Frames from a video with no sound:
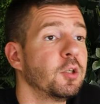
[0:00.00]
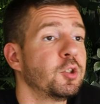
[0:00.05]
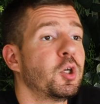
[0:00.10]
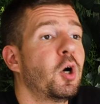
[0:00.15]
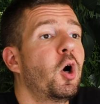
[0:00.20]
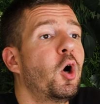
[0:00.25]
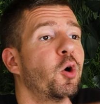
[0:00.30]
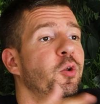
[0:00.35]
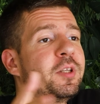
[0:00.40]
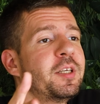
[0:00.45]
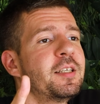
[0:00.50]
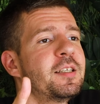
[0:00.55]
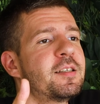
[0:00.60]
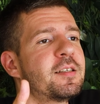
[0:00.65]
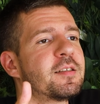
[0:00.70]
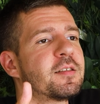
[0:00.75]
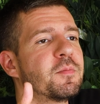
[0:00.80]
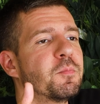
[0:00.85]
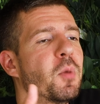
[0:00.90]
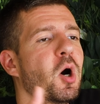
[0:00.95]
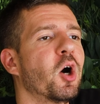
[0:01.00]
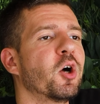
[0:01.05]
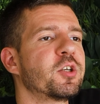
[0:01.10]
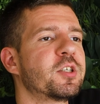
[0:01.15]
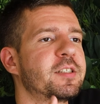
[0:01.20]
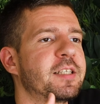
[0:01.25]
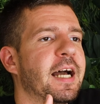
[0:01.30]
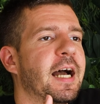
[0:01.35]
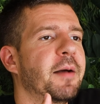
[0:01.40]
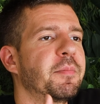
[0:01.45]
So all these small
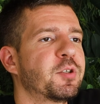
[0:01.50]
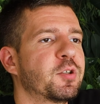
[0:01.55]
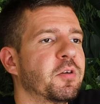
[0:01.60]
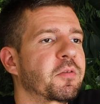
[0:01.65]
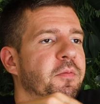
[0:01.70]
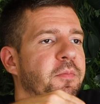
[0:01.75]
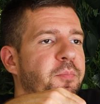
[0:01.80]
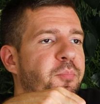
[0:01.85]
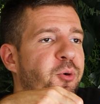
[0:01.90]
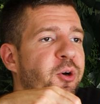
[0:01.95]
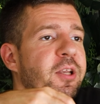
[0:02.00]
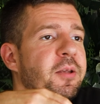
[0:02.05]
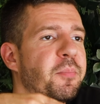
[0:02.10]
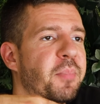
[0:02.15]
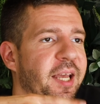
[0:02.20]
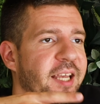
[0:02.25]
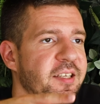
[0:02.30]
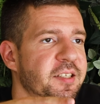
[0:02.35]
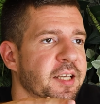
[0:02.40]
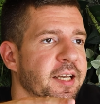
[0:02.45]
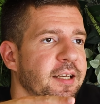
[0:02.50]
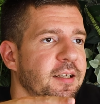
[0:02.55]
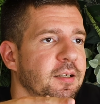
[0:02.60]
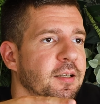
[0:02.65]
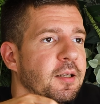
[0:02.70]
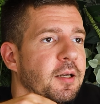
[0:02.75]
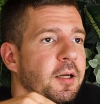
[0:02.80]
steps are pretty basic,